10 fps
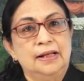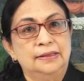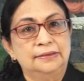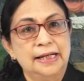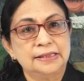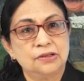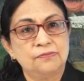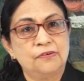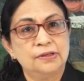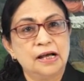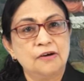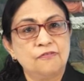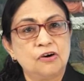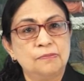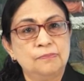That's all for now.
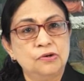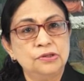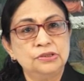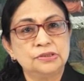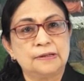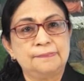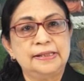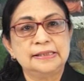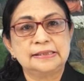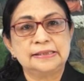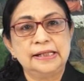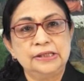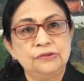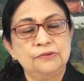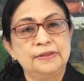For more news updates, stay
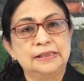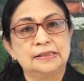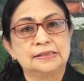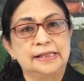tuned with us.